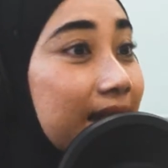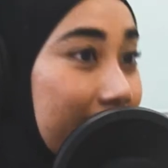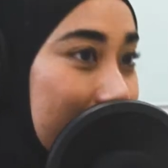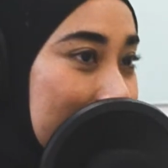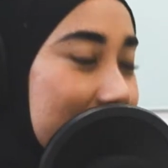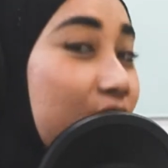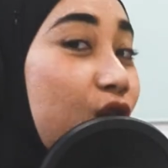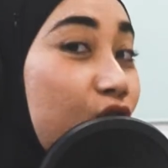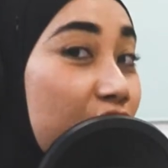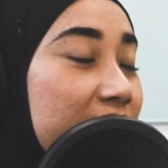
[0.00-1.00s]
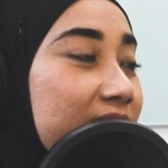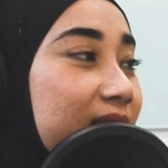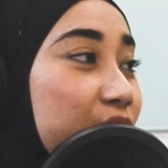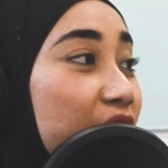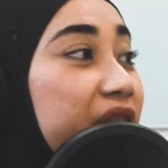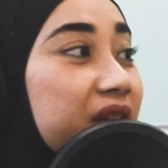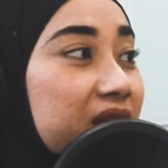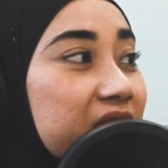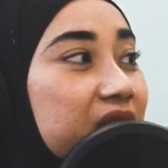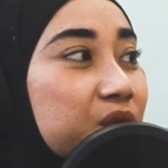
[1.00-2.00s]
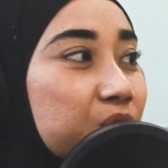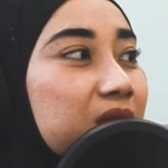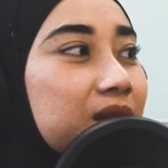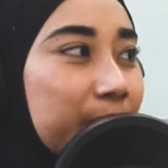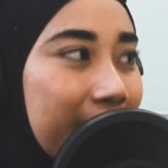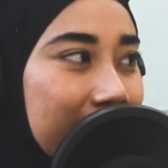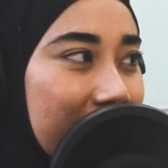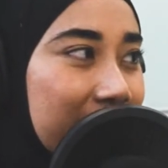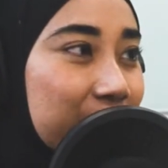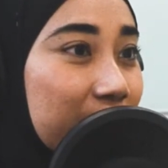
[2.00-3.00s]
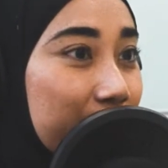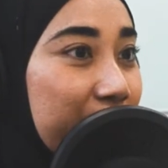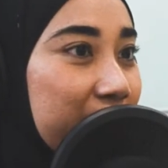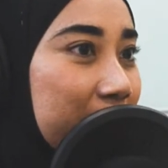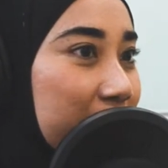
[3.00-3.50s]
yes, or throughout the year they do maintain it to a point where